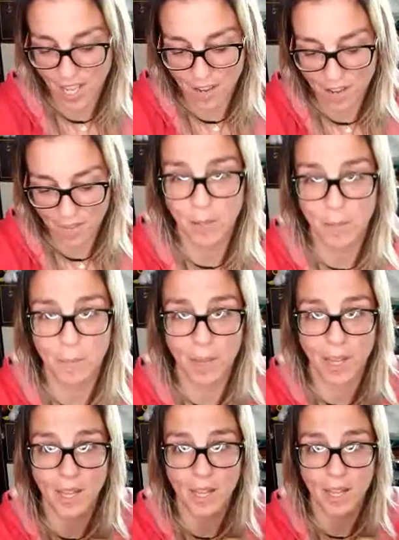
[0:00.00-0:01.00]
keeping a
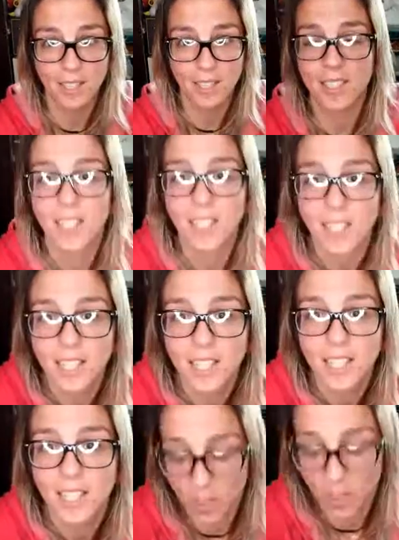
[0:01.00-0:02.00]
balance. If
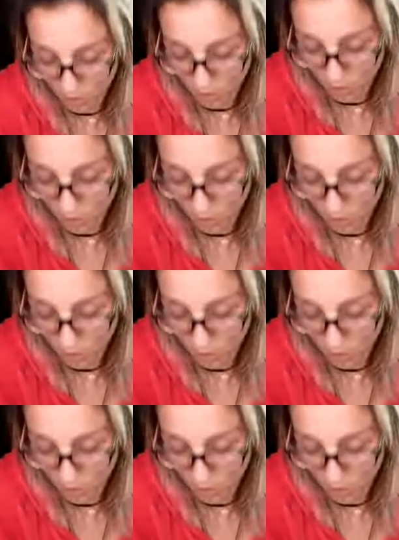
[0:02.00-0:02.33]
someone's trying to